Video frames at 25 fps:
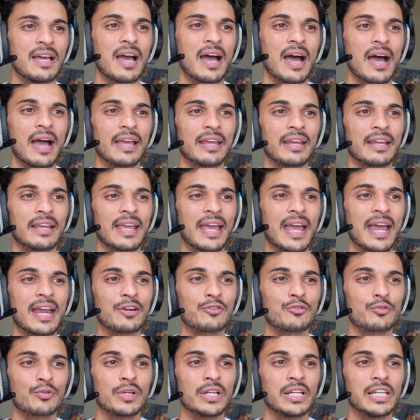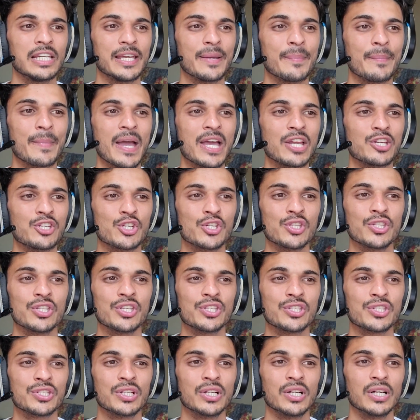I can't really imagine
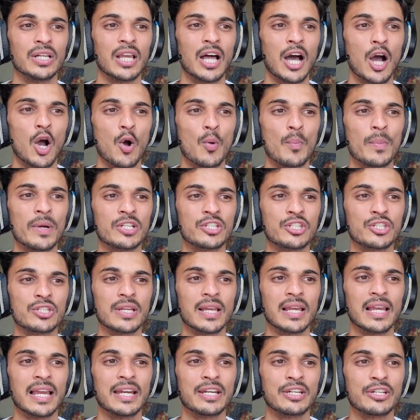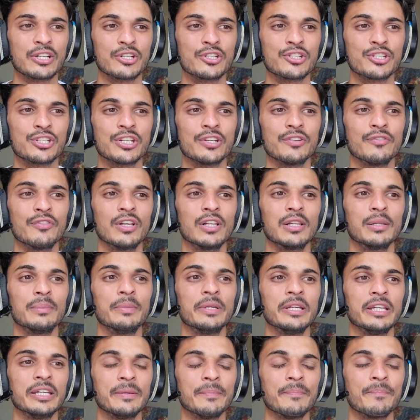this girl, how much talented she will
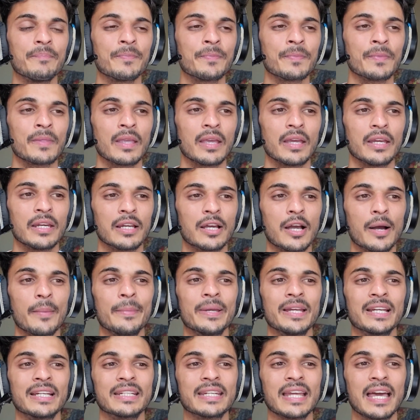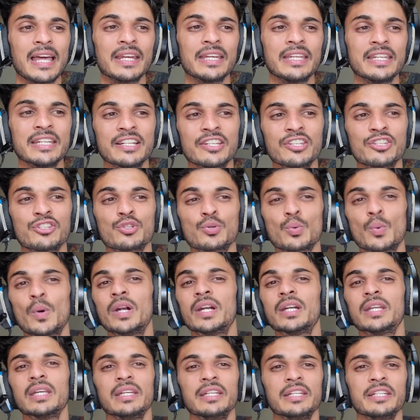be in coming ten years,
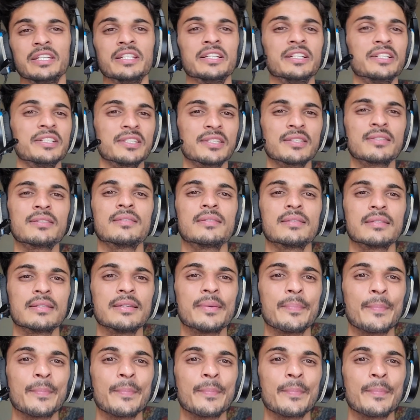twenty years.